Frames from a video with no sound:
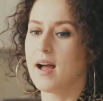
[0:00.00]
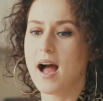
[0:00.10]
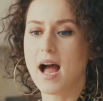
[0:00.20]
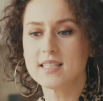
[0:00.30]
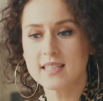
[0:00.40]

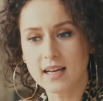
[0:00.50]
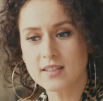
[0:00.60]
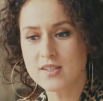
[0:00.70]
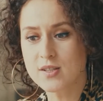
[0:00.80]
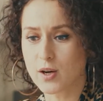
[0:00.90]
I did
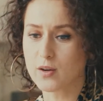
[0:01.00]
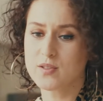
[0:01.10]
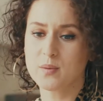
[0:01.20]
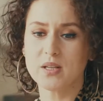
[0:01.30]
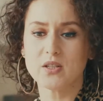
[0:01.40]
not
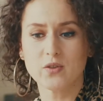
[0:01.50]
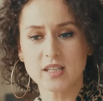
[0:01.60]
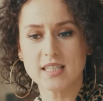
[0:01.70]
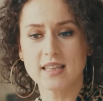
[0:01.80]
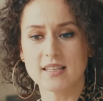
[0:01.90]
deserve to be
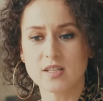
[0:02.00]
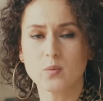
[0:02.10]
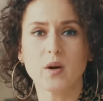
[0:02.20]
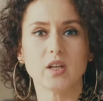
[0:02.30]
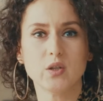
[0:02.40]
treated
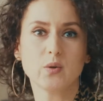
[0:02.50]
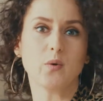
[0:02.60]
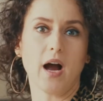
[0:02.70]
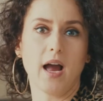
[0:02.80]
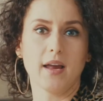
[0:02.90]
this way, do I?